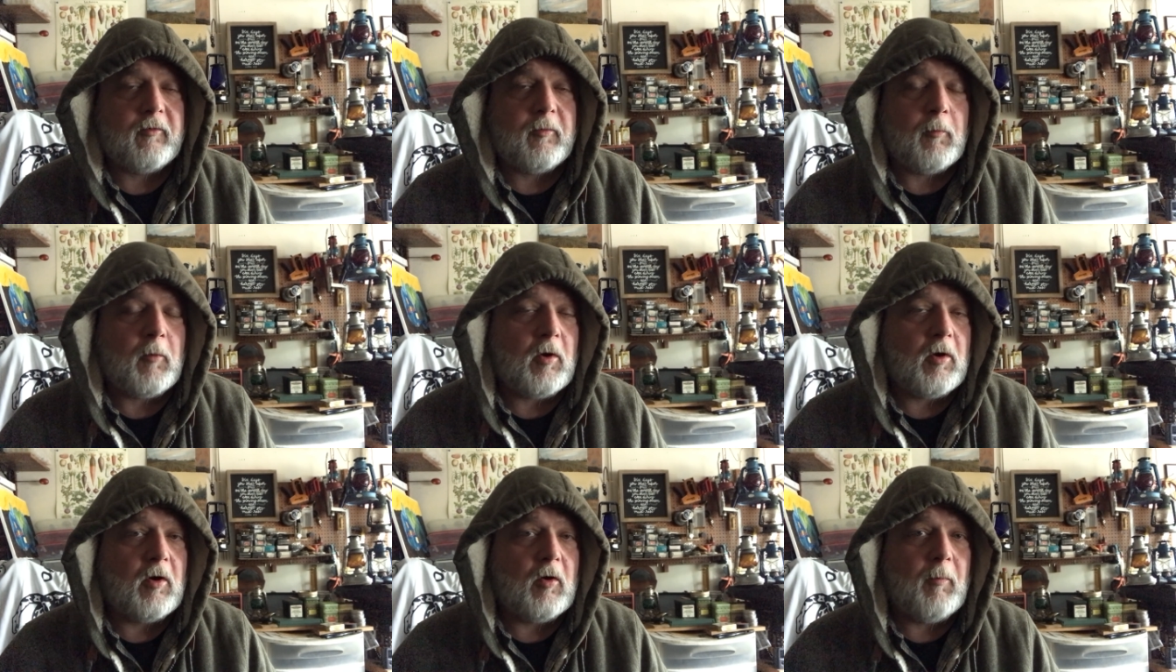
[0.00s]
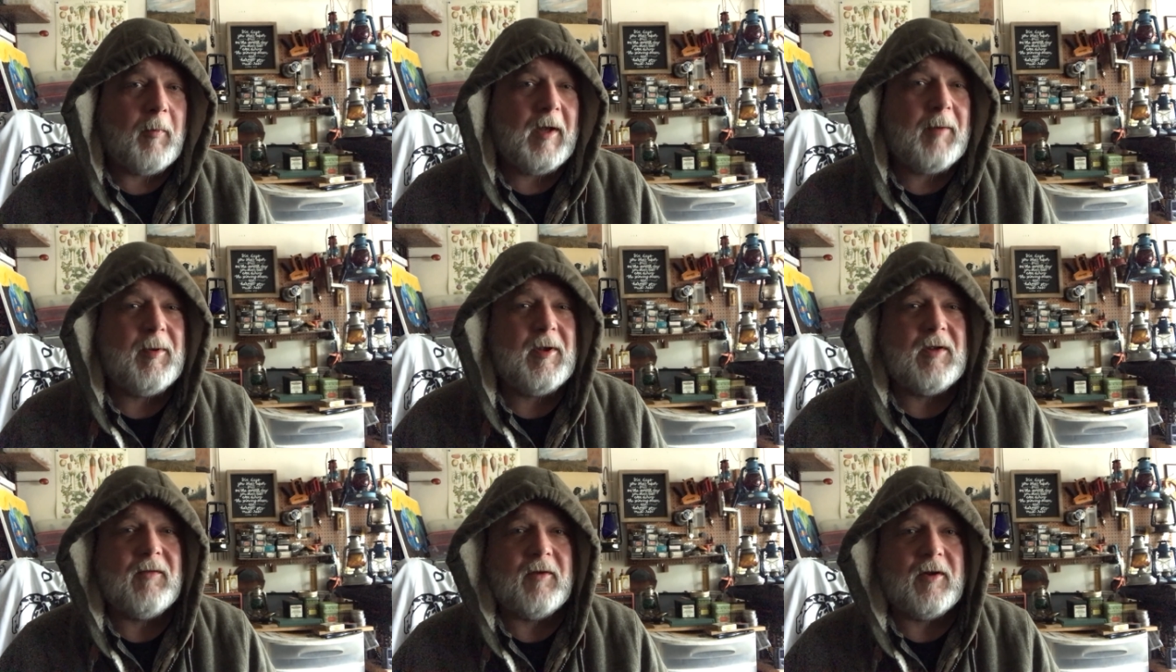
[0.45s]
tomorrow,
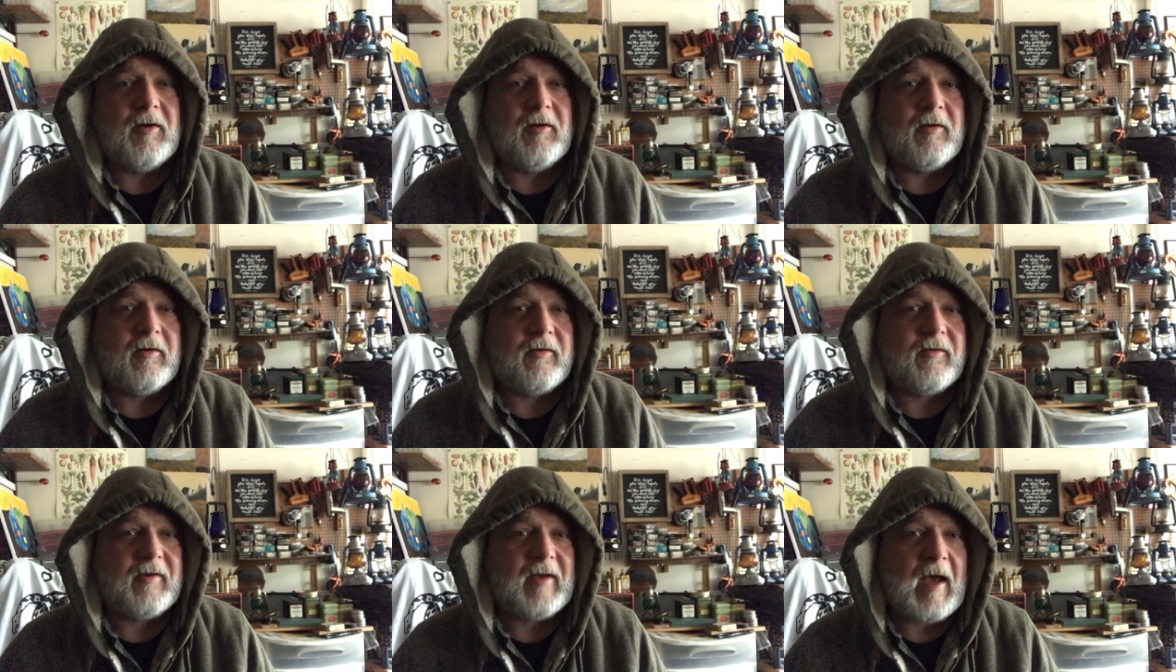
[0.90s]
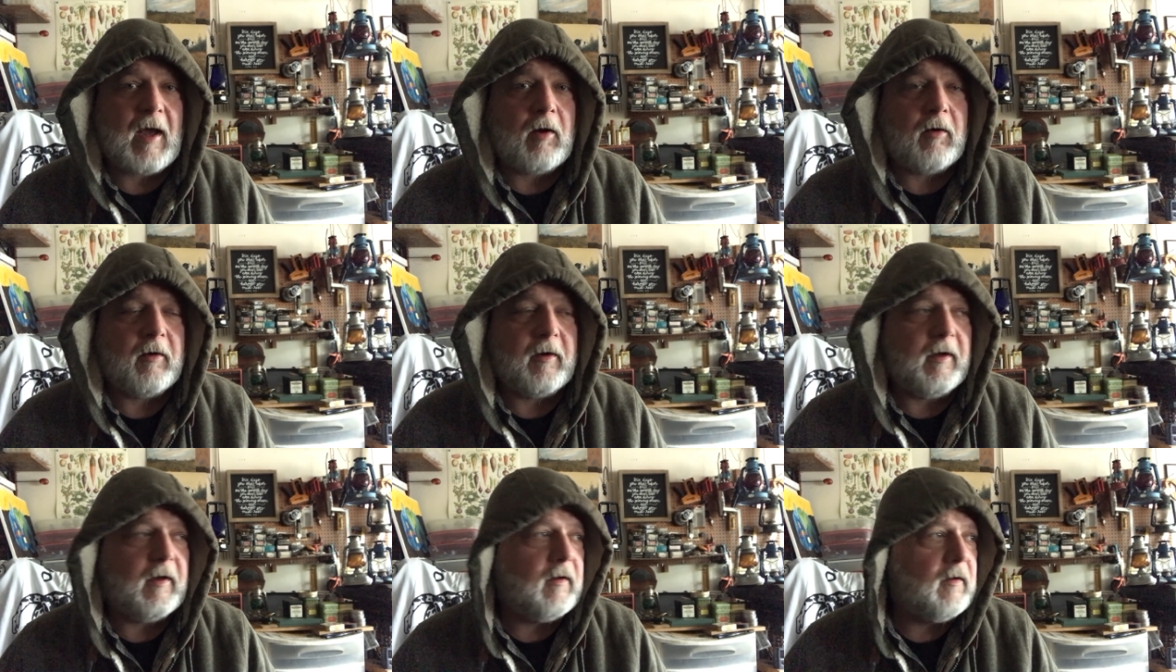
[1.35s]
maybe even into
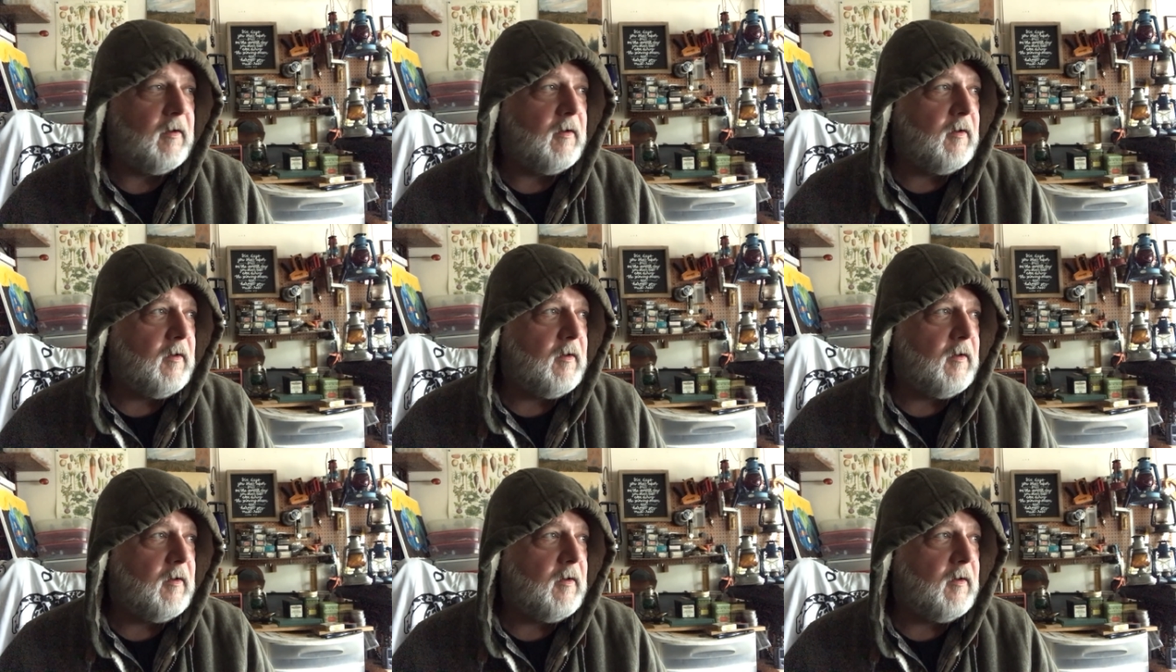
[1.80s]
Saturday.